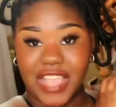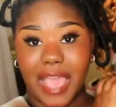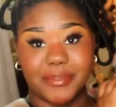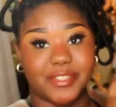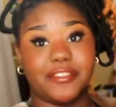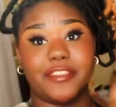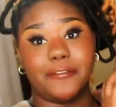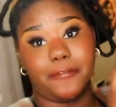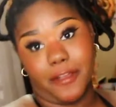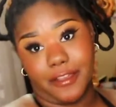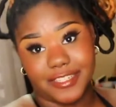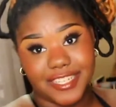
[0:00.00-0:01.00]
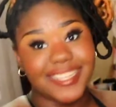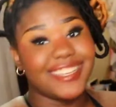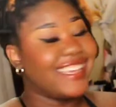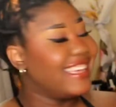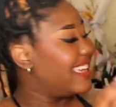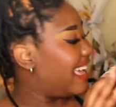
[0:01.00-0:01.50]
absolutely fucked
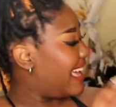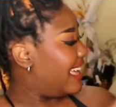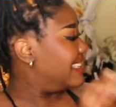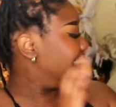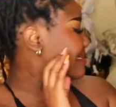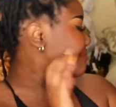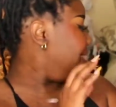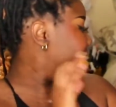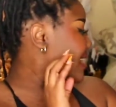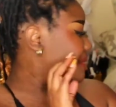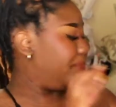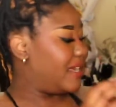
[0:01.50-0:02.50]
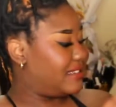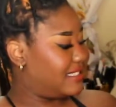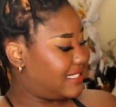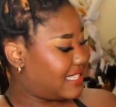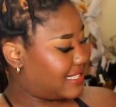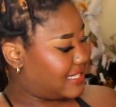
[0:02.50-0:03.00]
as my Bare
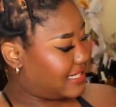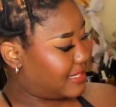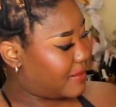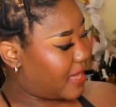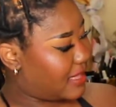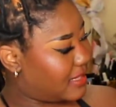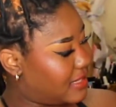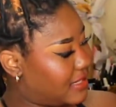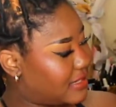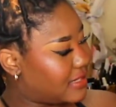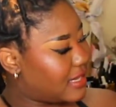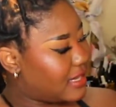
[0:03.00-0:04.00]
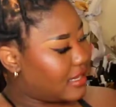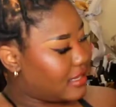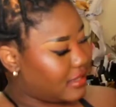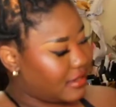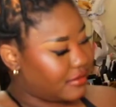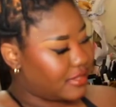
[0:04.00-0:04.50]
Necessities palette is.
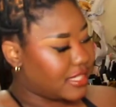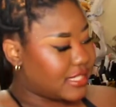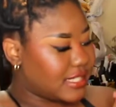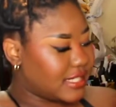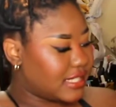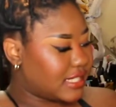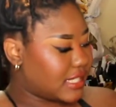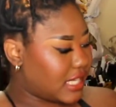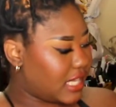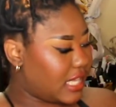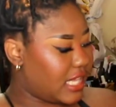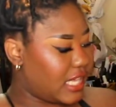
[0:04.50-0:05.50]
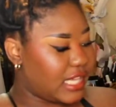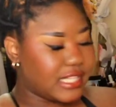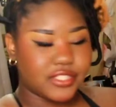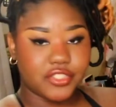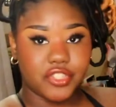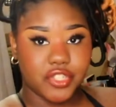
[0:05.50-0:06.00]
You know,
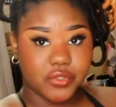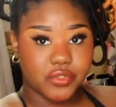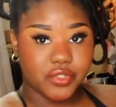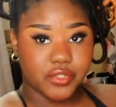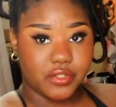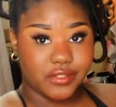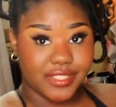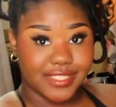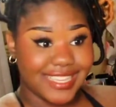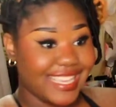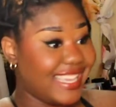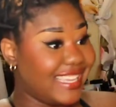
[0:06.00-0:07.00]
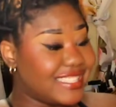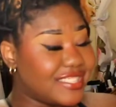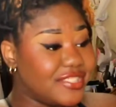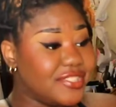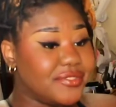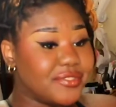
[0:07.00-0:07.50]
it's neutrals.
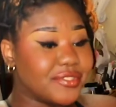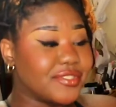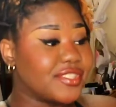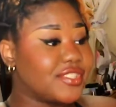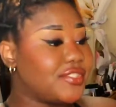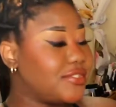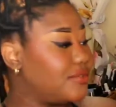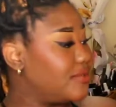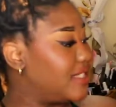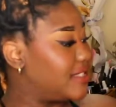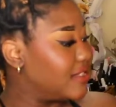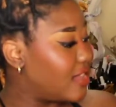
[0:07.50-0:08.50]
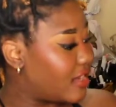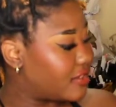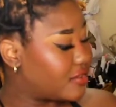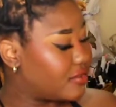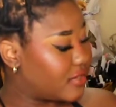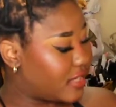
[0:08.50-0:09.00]
It's neutrals to its
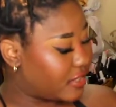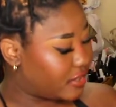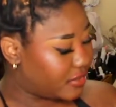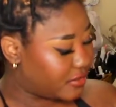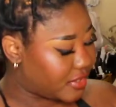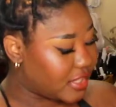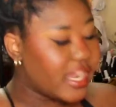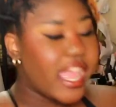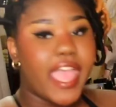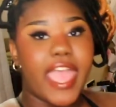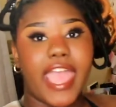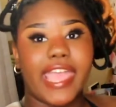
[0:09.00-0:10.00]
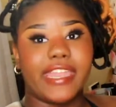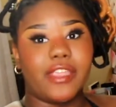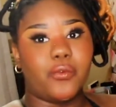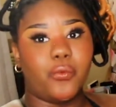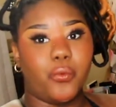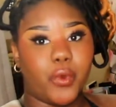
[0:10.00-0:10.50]
logical conclusion, and
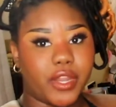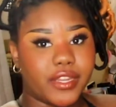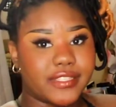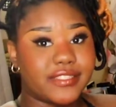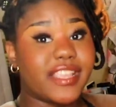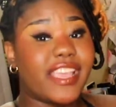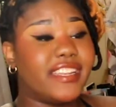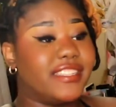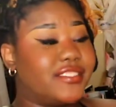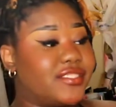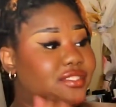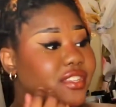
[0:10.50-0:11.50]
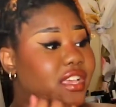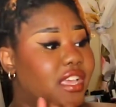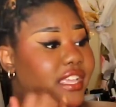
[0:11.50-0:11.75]
it works, and it's